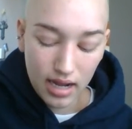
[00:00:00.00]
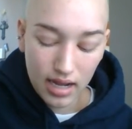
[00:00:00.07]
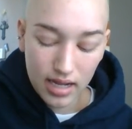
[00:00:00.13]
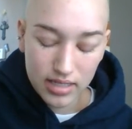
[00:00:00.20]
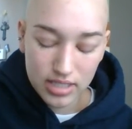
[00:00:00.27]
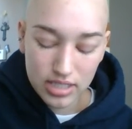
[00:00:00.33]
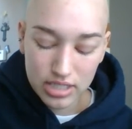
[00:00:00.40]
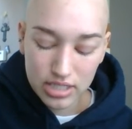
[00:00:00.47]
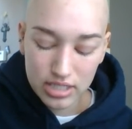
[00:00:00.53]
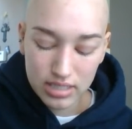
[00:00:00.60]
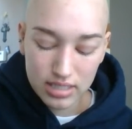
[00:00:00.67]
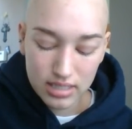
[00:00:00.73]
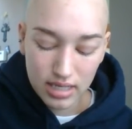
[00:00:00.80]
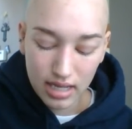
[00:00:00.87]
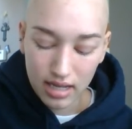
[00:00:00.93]
it's
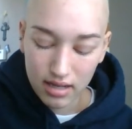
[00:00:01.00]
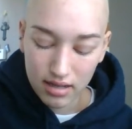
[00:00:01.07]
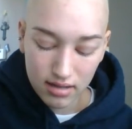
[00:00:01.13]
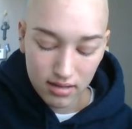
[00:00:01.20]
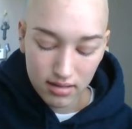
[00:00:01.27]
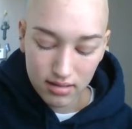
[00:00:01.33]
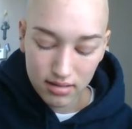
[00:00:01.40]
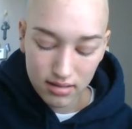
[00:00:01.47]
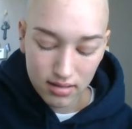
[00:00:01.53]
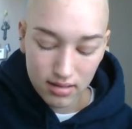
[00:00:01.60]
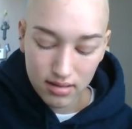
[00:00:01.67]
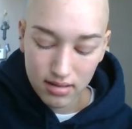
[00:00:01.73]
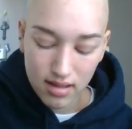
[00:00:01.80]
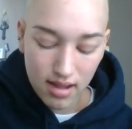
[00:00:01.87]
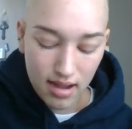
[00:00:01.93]
just like,
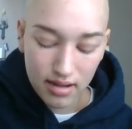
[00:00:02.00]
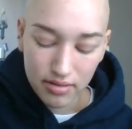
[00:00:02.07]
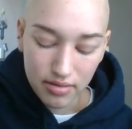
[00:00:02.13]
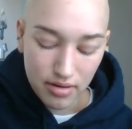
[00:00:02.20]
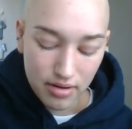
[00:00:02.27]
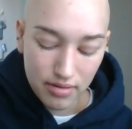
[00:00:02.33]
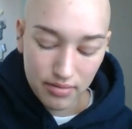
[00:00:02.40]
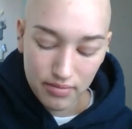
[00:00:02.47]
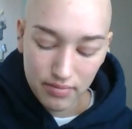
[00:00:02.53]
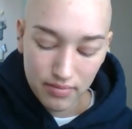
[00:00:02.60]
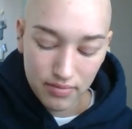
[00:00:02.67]
I don't know.